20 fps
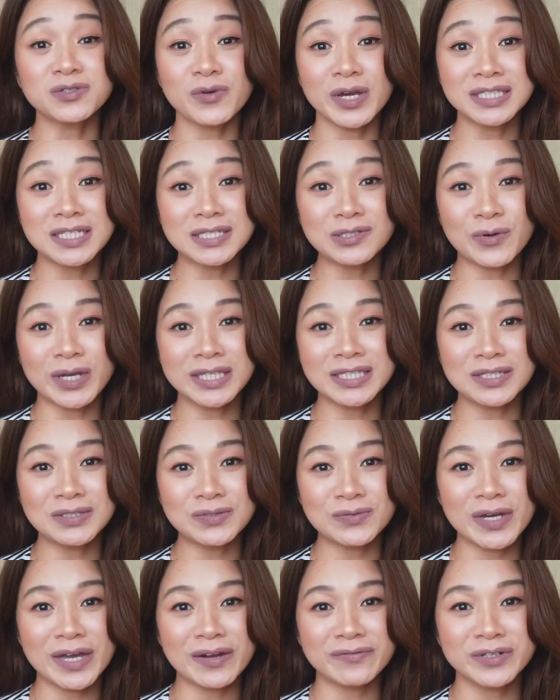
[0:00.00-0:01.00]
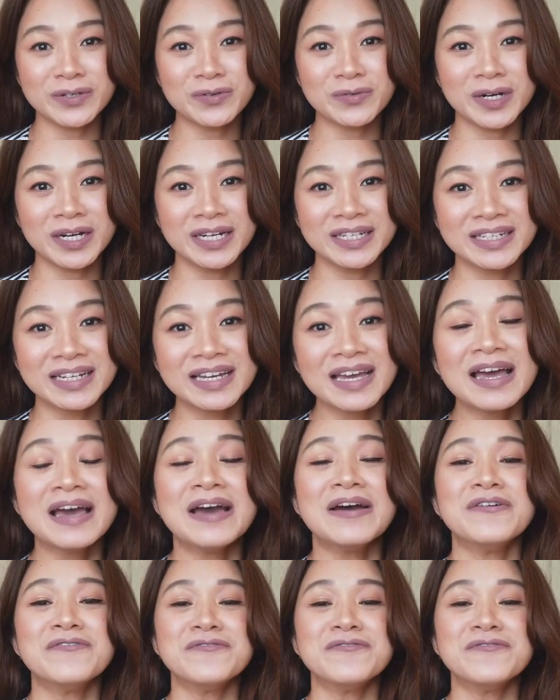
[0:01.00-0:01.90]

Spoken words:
2022, everyone.